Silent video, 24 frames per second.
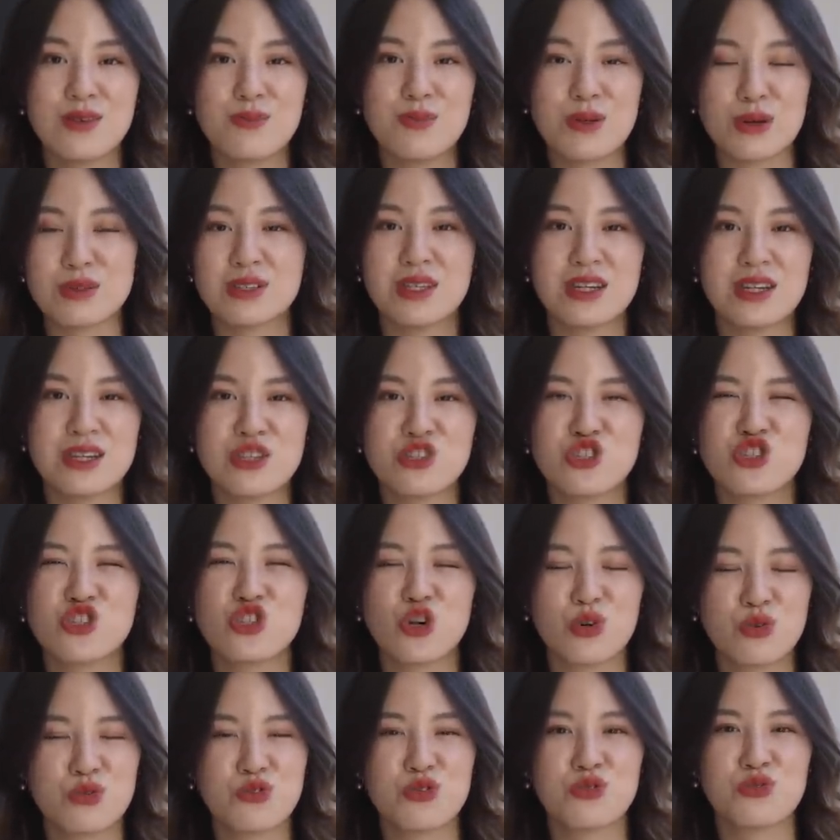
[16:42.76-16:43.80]
because it is
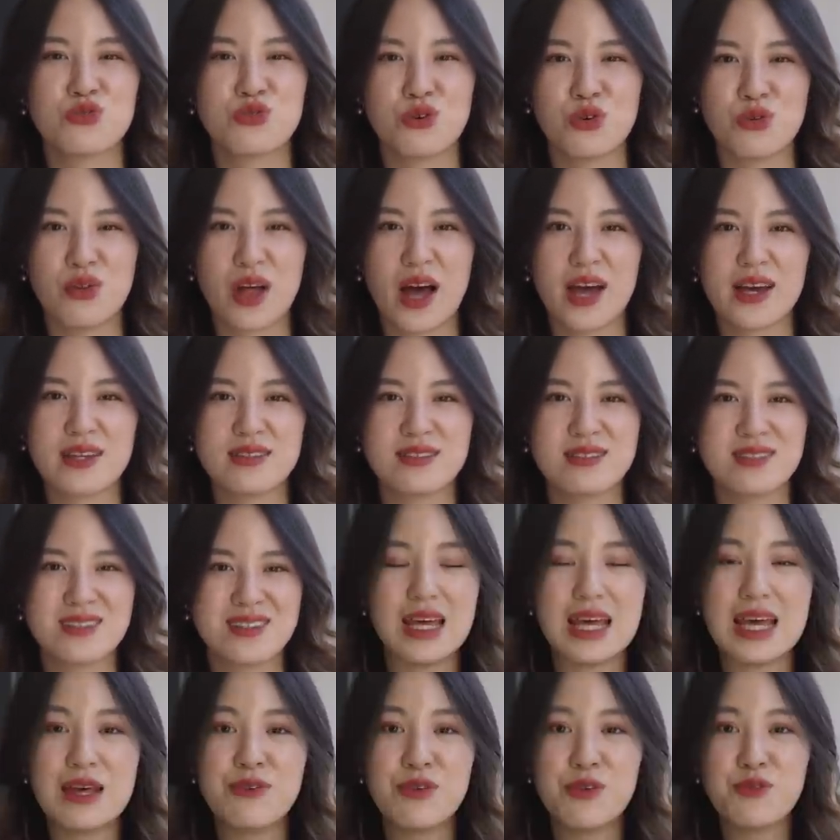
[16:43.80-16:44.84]
so, so, so light.
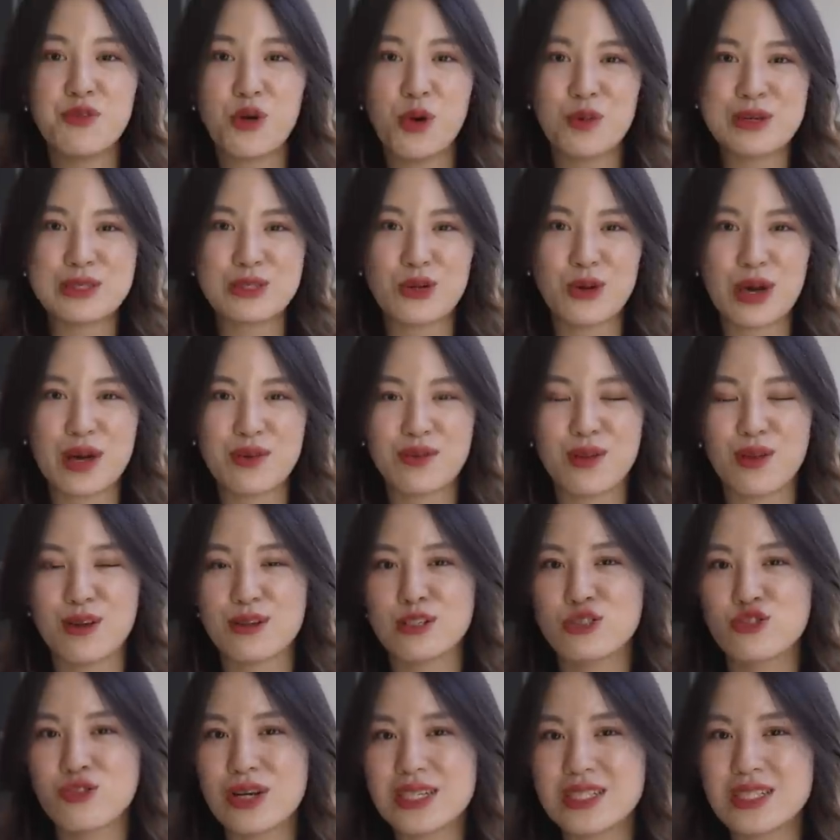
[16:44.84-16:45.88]
Even though we don't have a
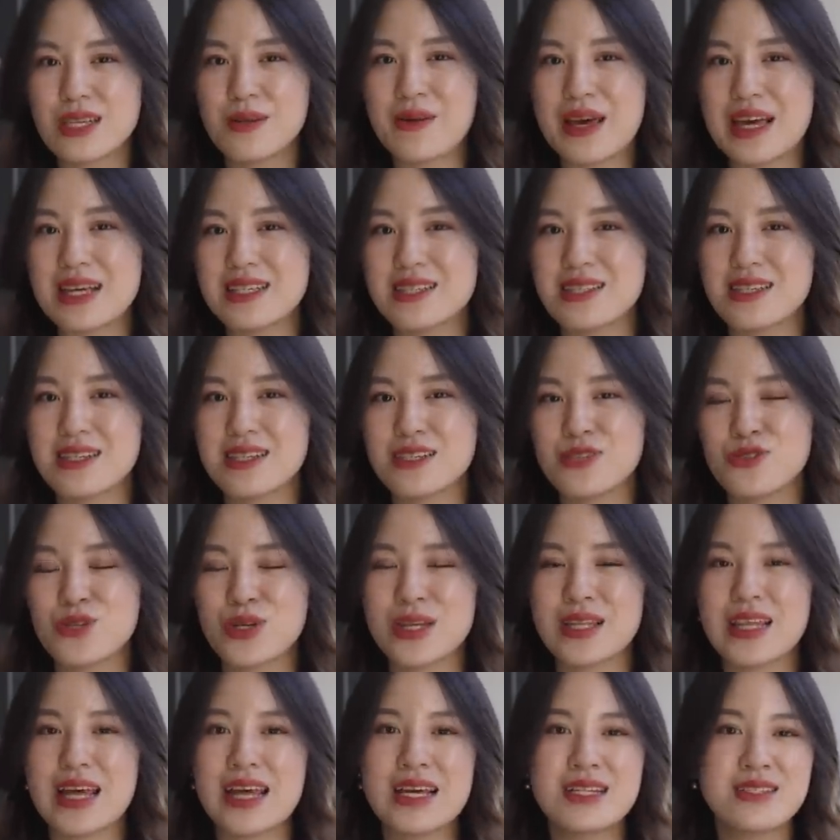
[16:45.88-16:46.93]
lot of dressy pieces, you
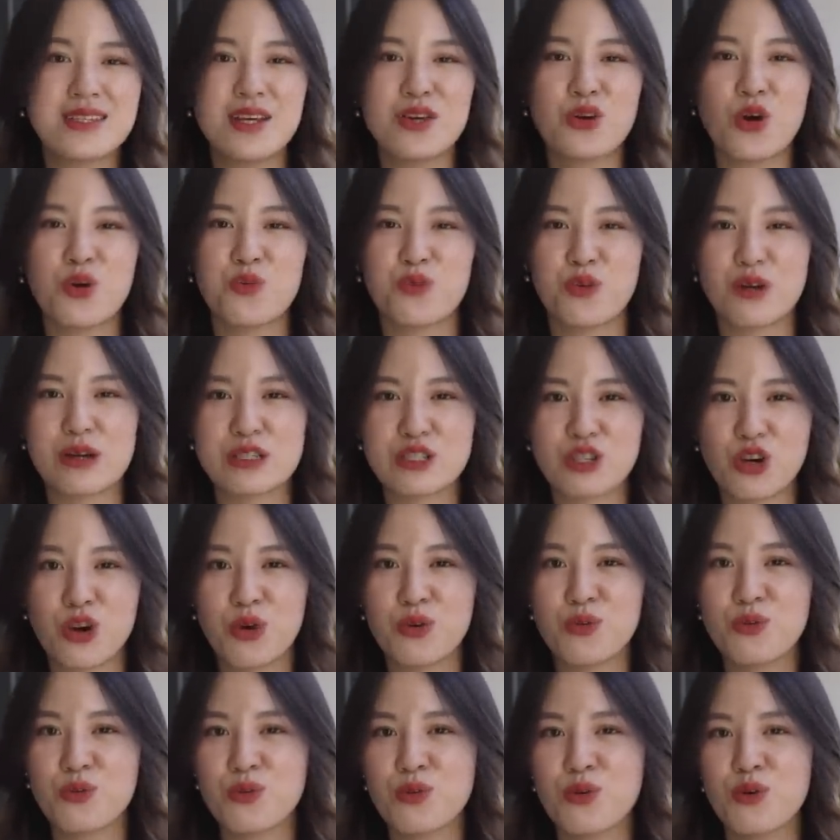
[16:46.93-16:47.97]
can easily go for a
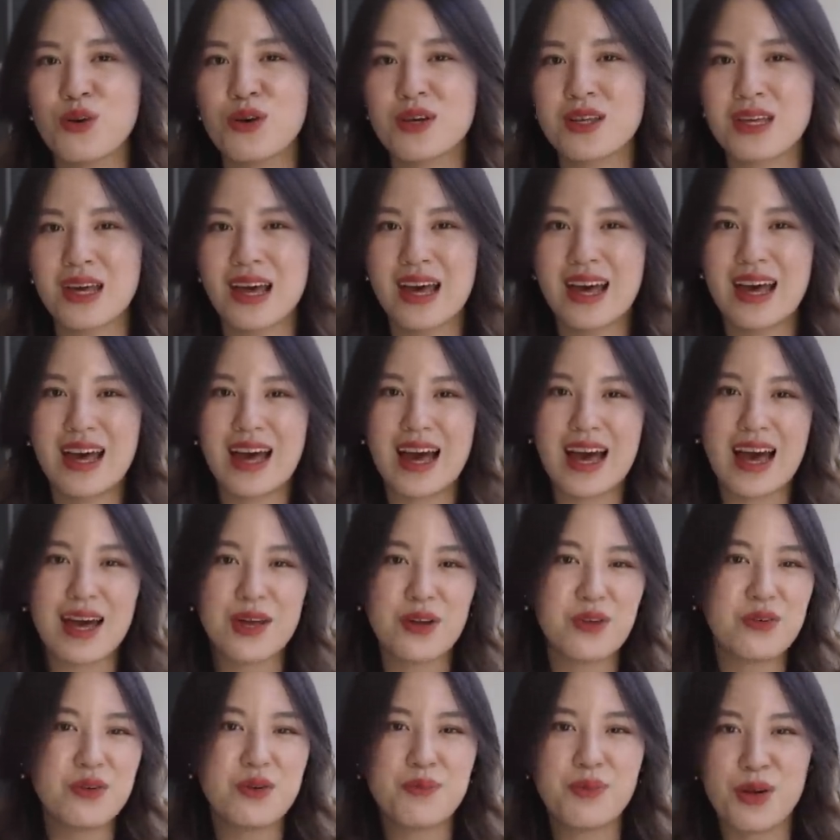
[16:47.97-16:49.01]
tonal look,
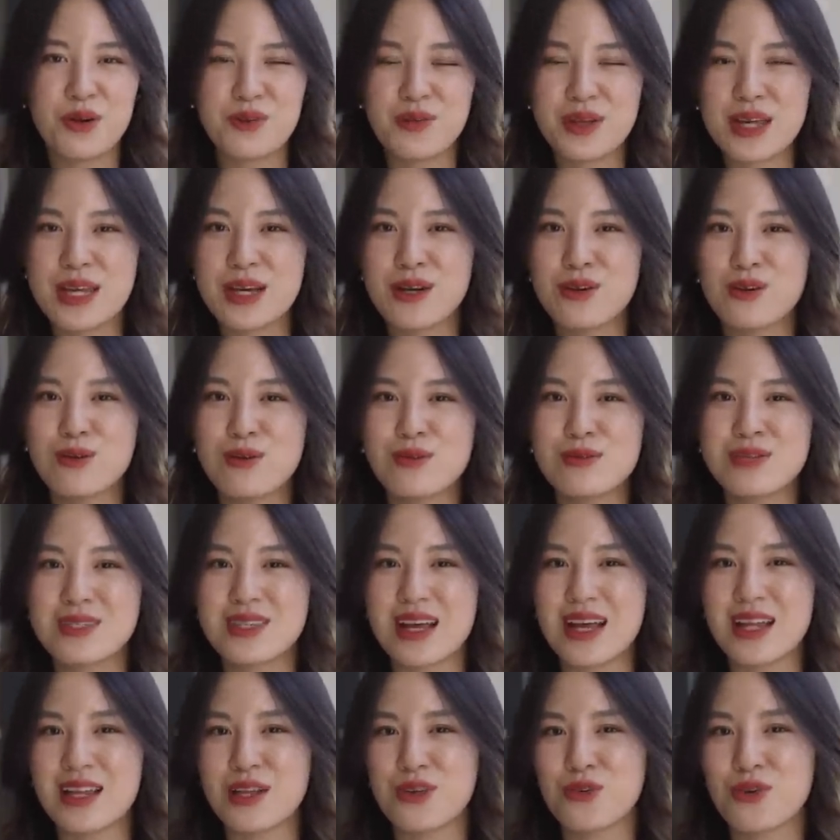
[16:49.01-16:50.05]
add on a pair of heels,
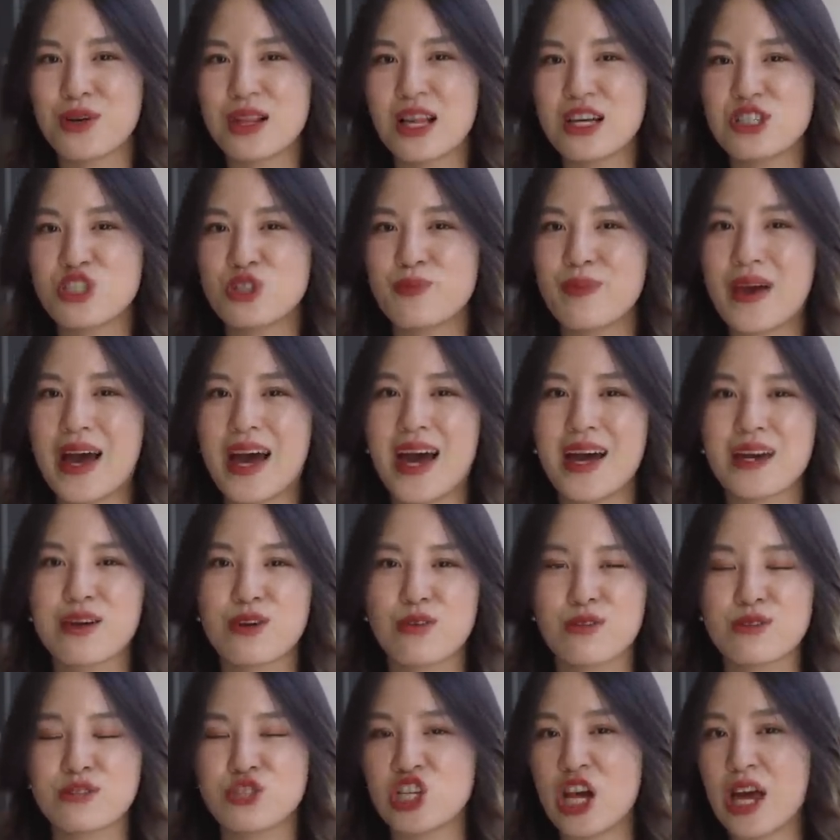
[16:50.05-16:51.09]
a little clutch bag
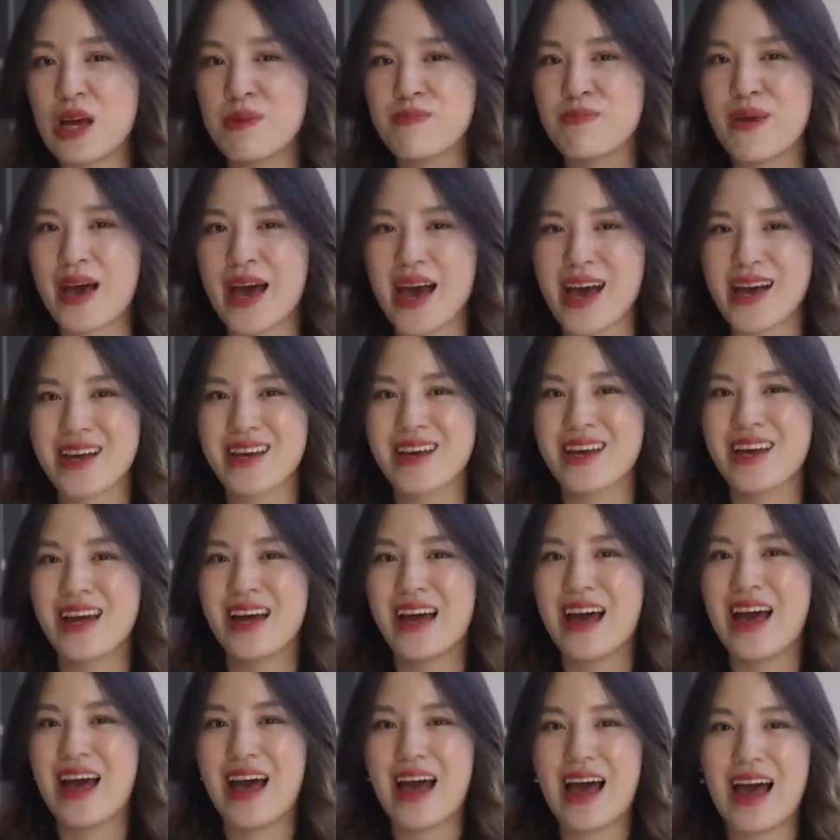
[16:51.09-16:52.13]
or chain bag,
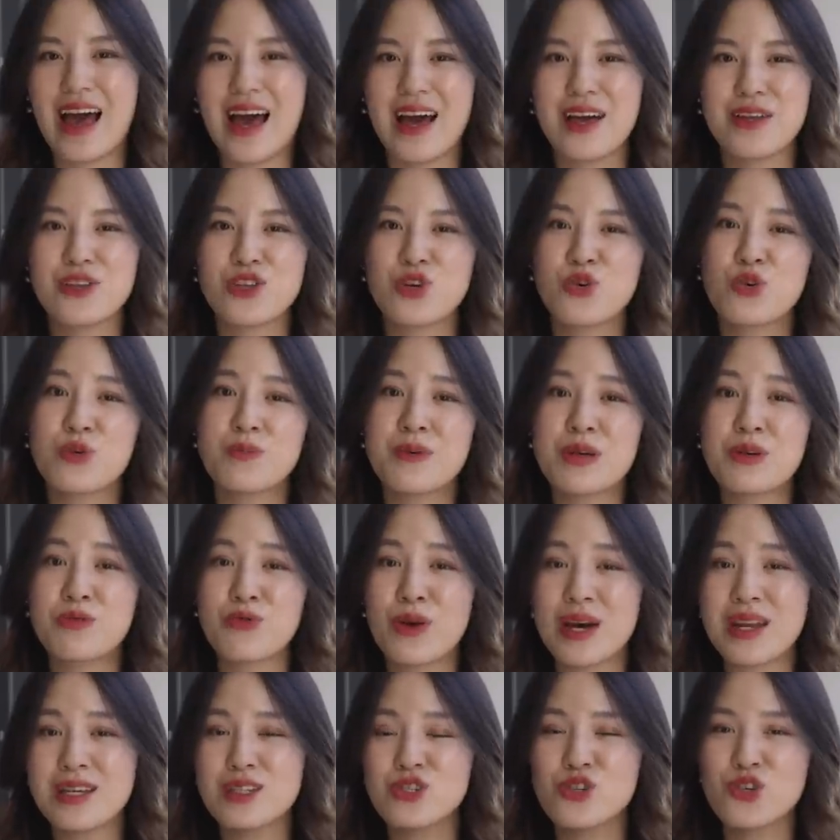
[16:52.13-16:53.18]
and you will be
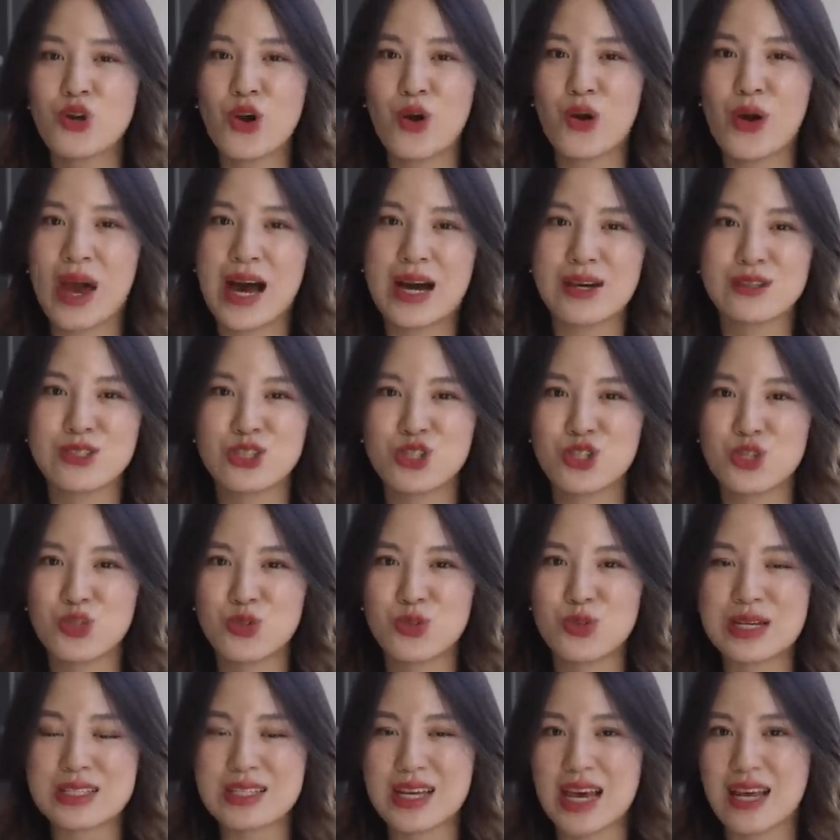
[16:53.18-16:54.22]
ready to go out
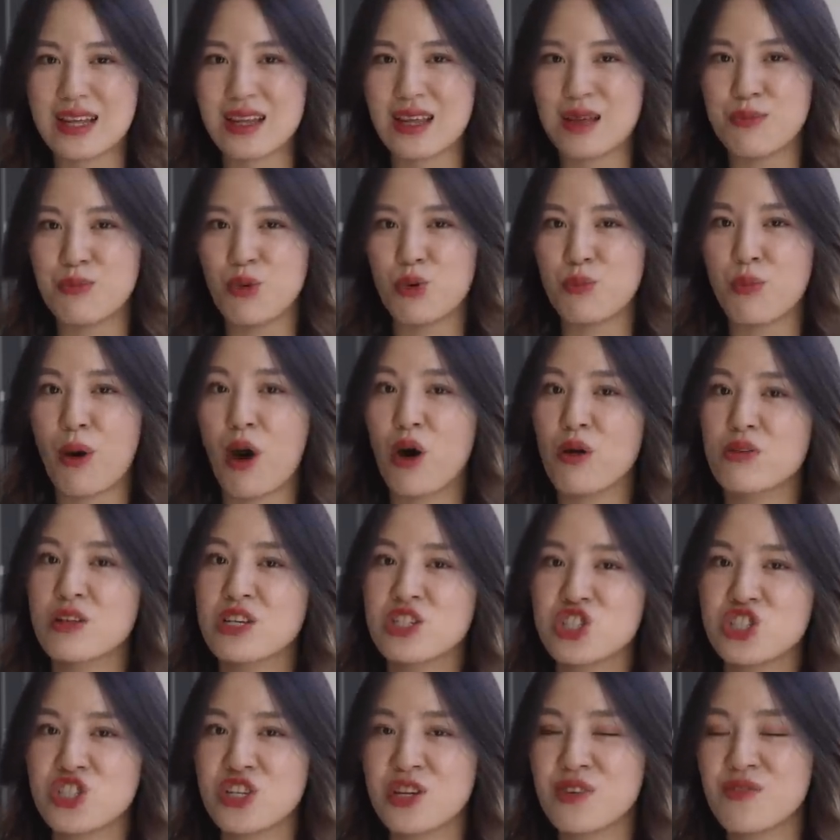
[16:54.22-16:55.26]
to a slightly more
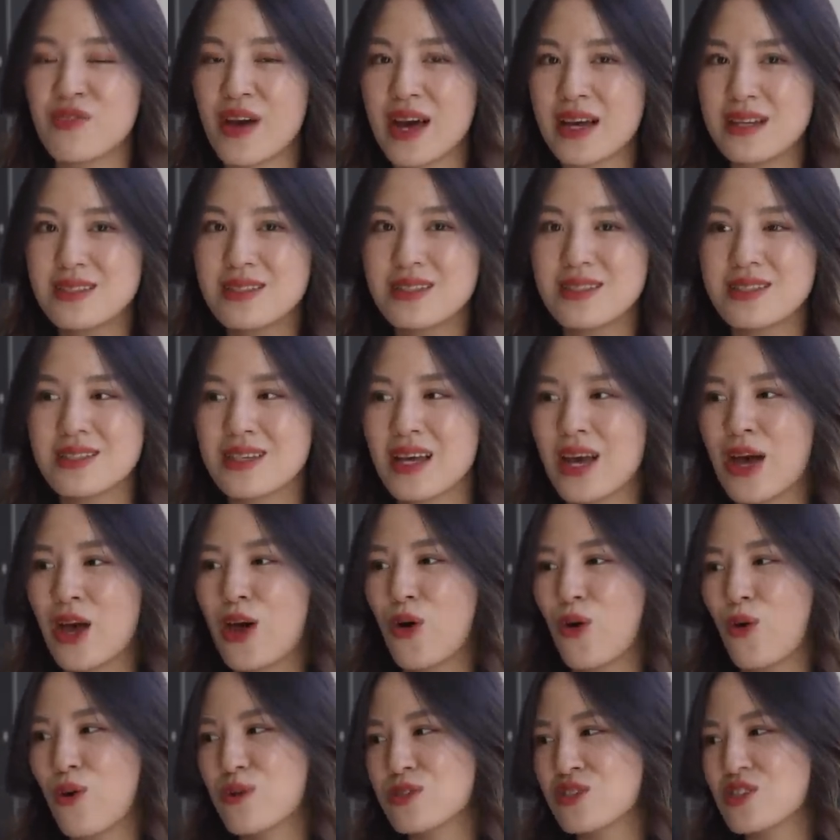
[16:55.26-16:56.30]
polished event
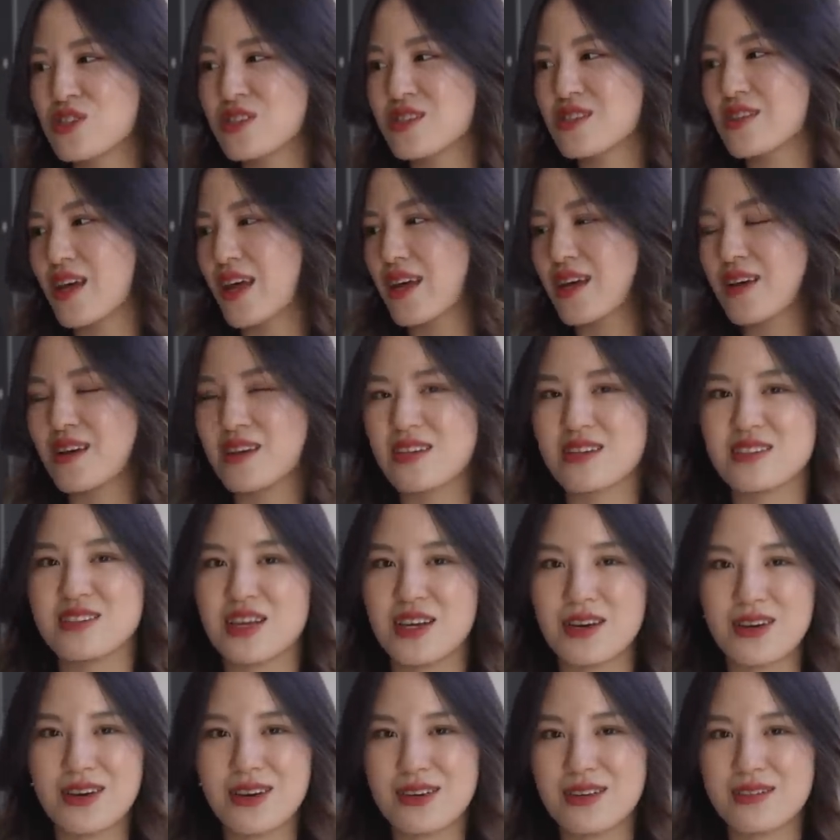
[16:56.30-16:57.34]
or just like a
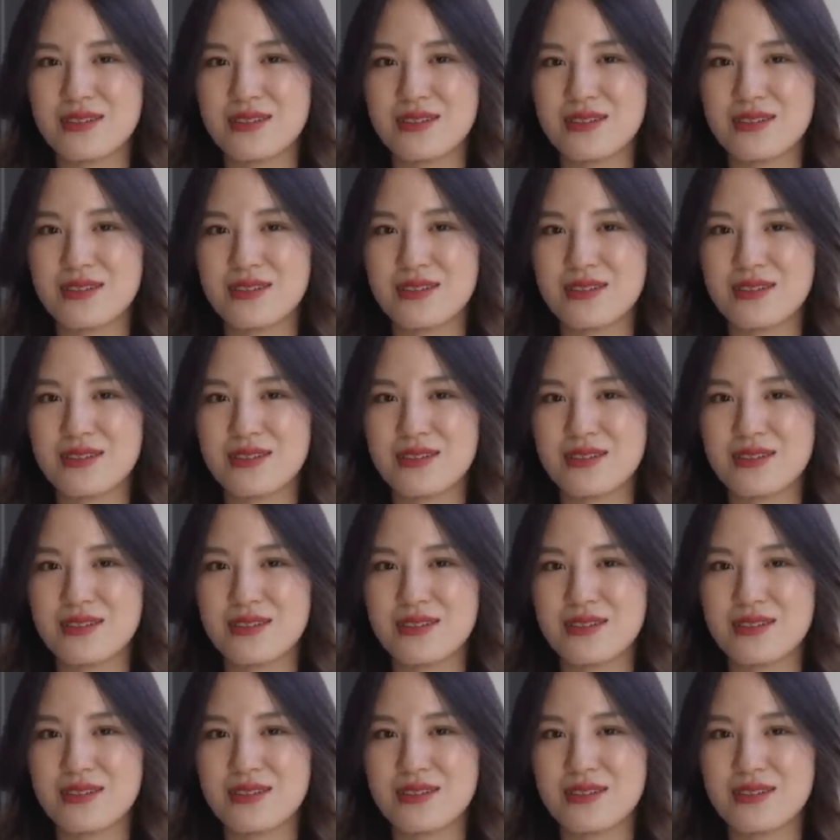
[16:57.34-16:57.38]
dinner.